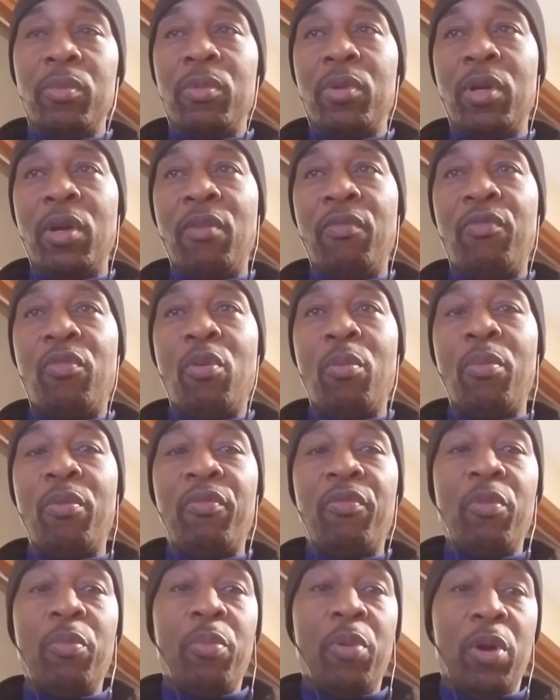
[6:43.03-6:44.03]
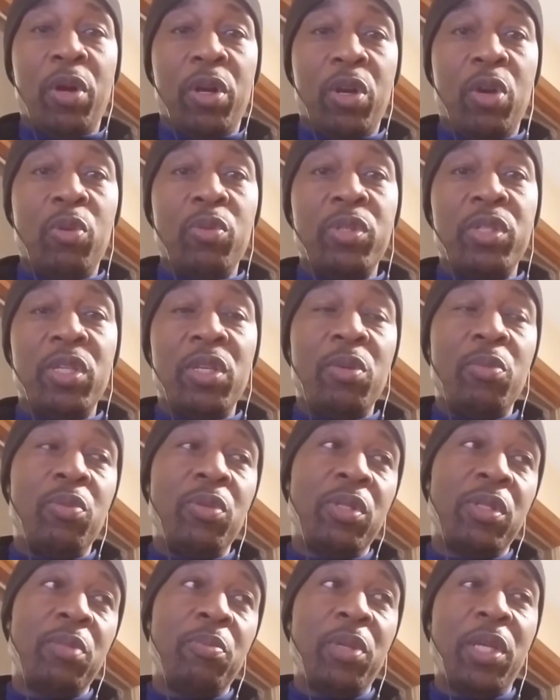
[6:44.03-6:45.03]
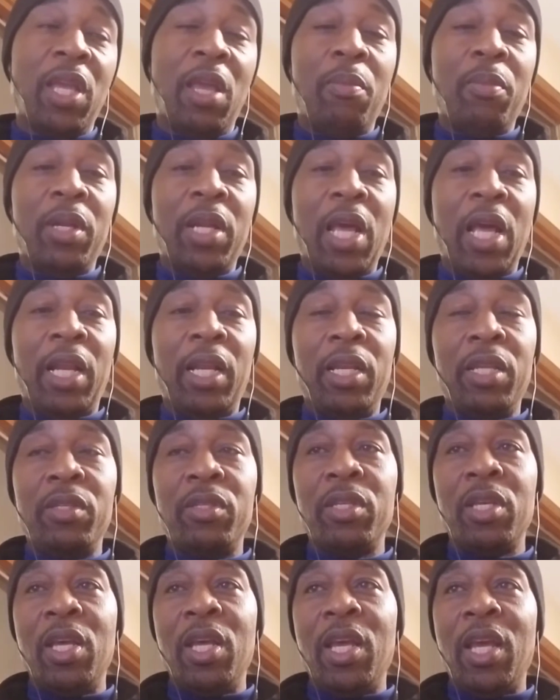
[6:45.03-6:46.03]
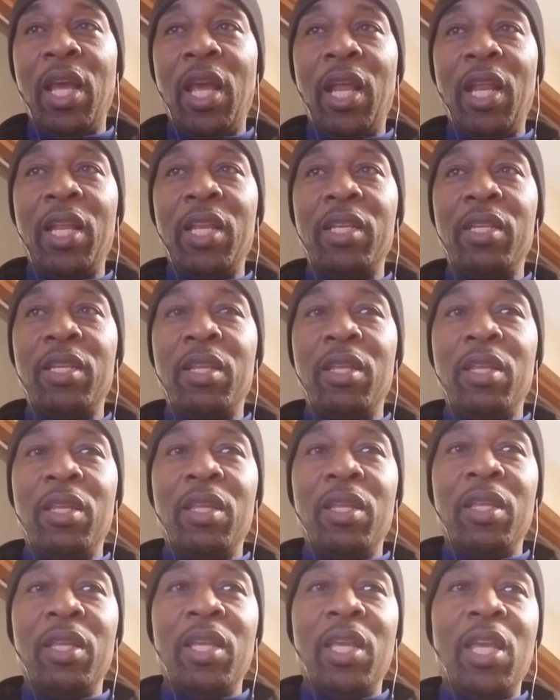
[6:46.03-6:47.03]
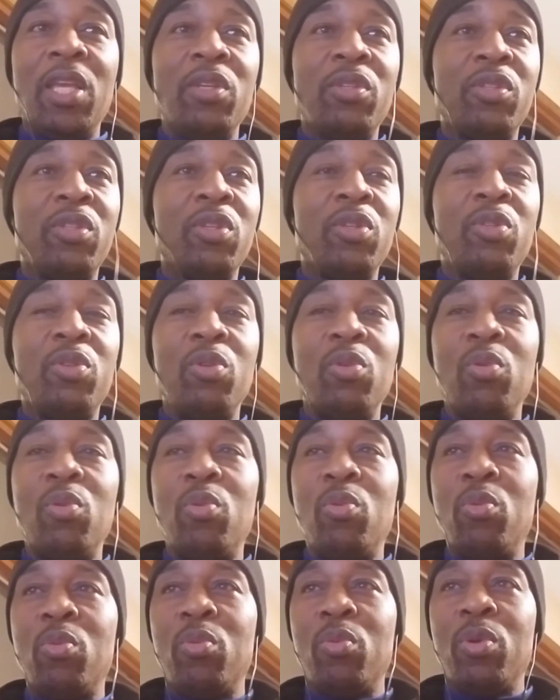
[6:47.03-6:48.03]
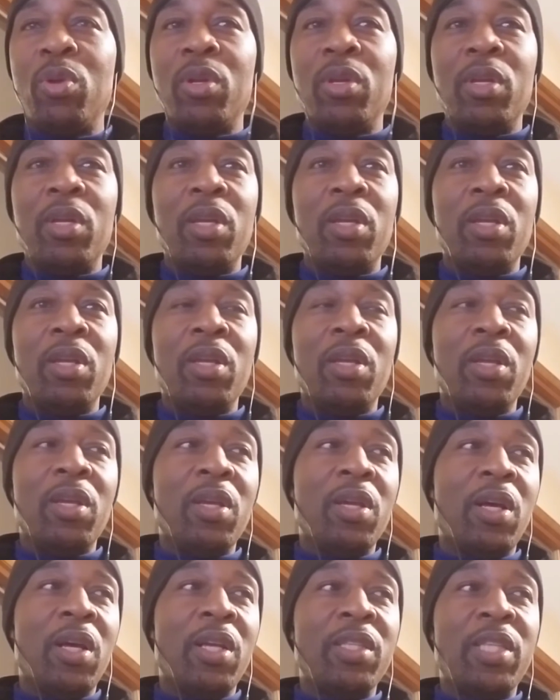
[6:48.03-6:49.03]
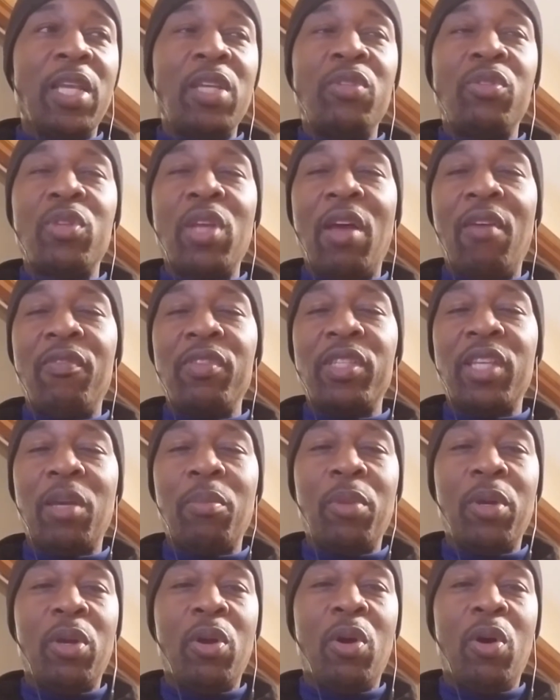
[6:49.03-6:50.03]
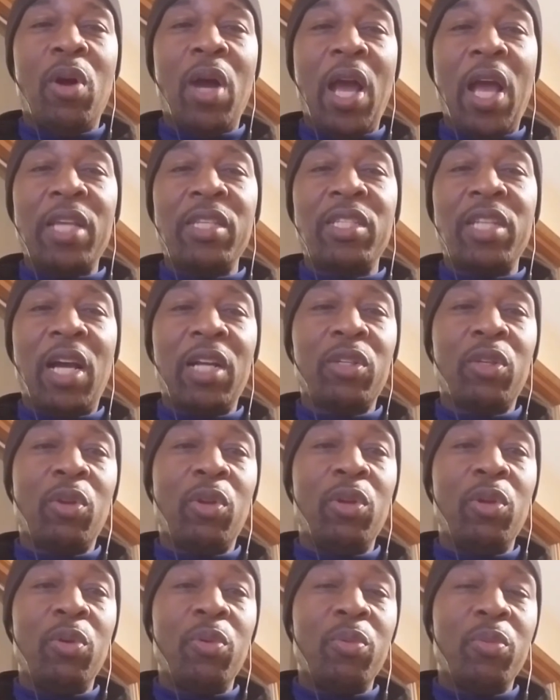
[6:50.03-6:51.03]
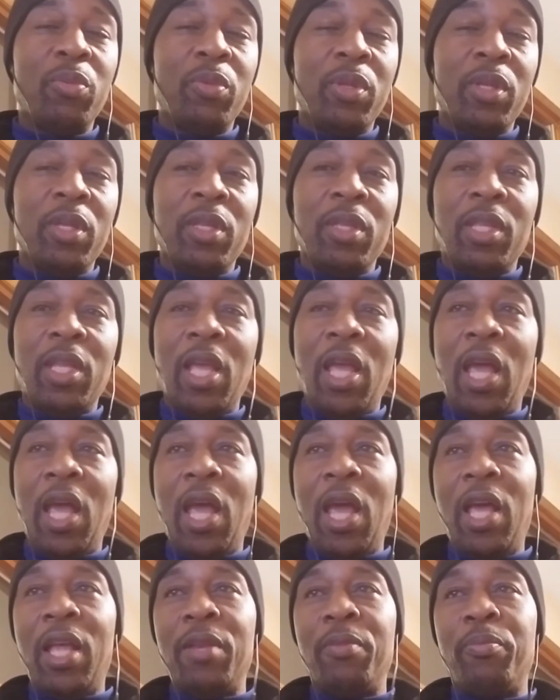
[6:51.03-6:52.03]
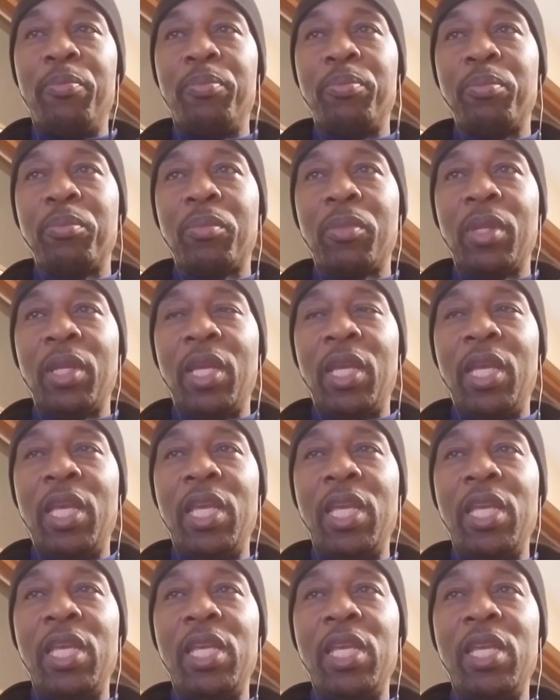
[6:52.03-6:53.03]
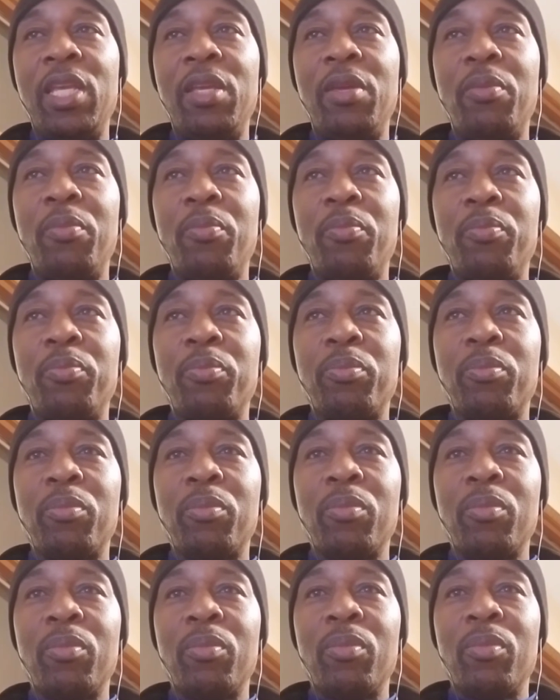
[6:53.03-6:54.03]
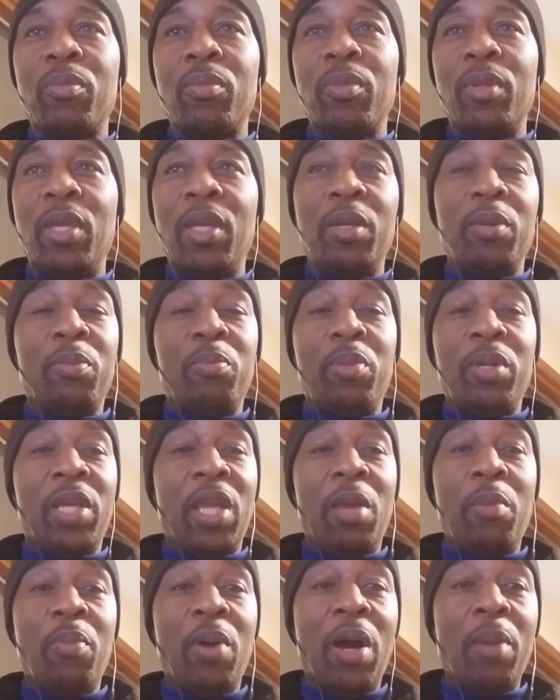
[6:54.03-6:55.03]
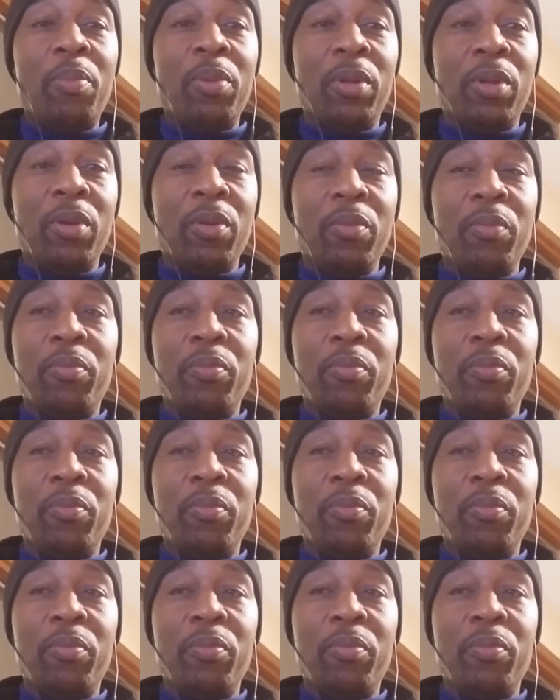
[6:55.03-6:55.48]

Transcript: a former football coach. He became an analyst, and he used to do. They used to have a segment called Ask Dr. Lou, and he it became popular,